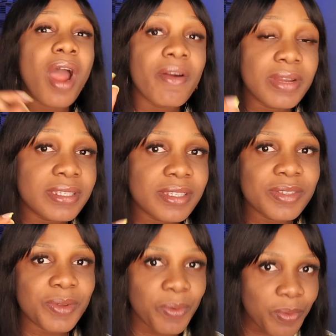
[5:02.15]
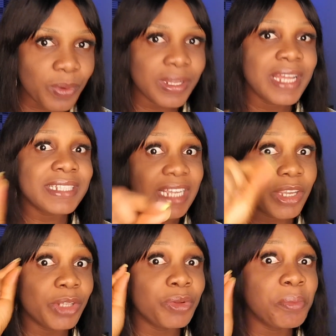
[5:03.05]
arresting someone that
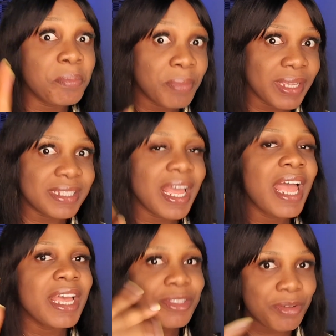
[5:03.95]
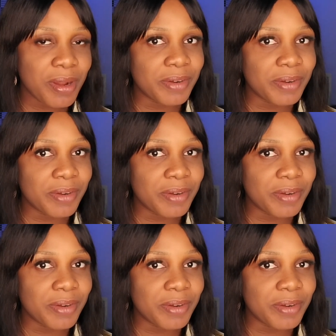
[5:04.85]
you are not meant to